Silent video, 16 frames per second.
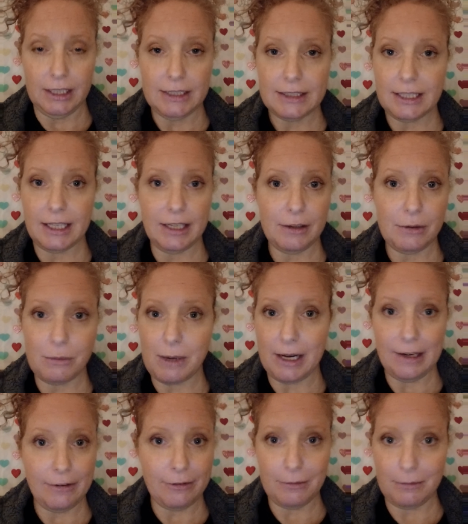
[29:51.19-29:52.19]
to get
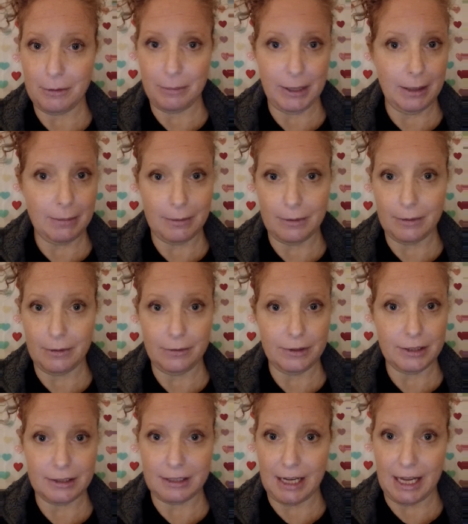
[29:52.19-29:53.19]
away from the people, the
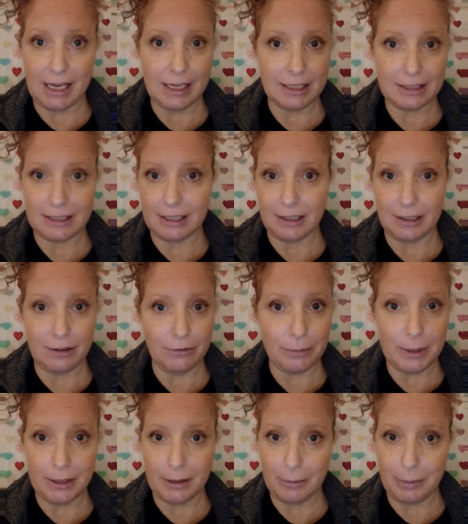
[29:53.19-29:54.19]
snakes that you've been
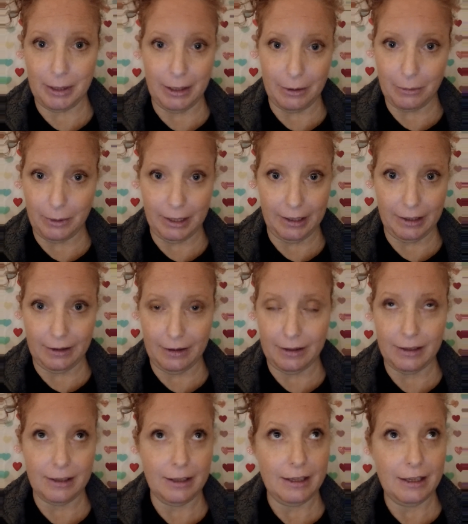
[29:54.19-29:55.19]
in a pit with,
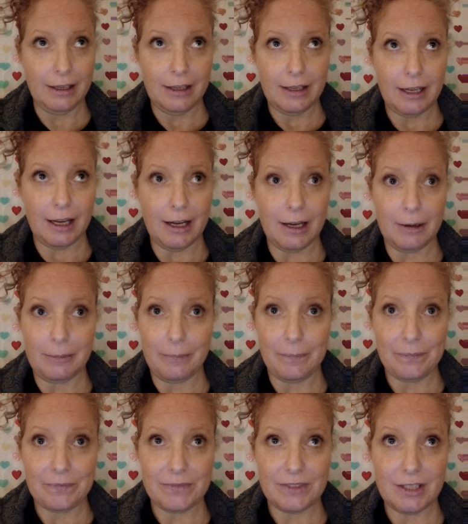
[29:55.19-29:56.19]

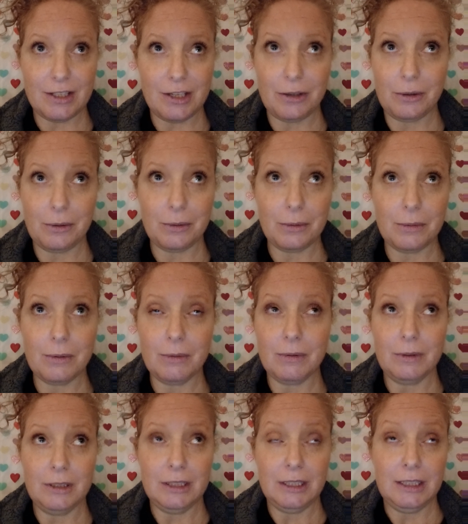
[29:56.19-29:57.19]
to
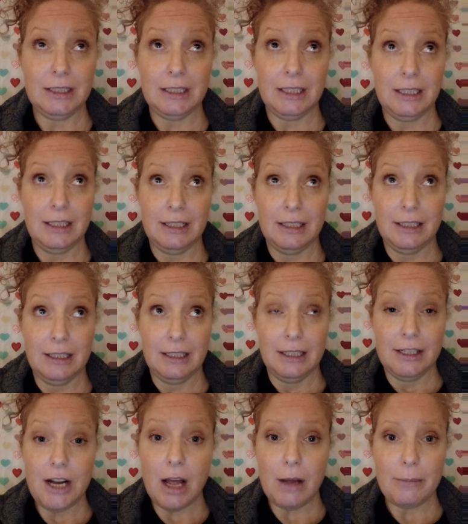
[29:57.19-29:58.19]

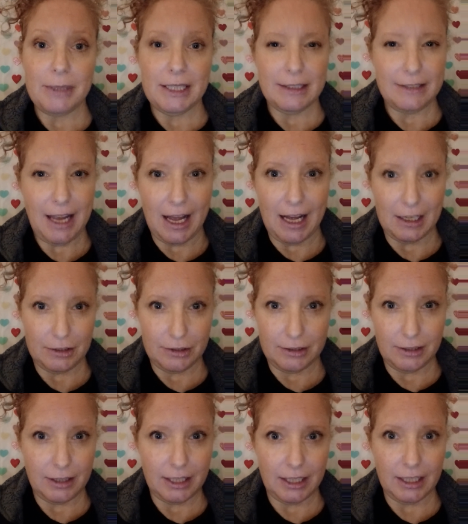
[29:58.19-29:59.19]
not be attached to
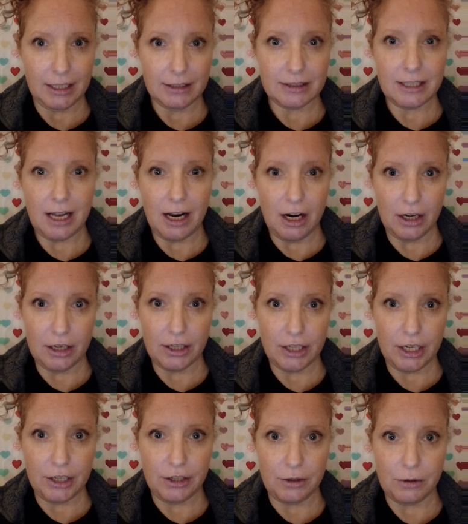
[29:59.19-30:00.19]
things that hurt
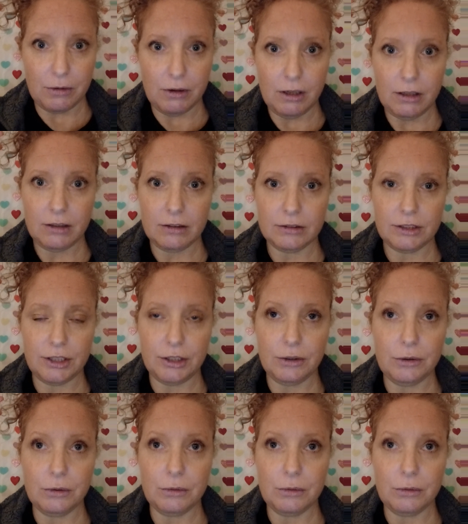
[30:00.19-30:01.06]
you, to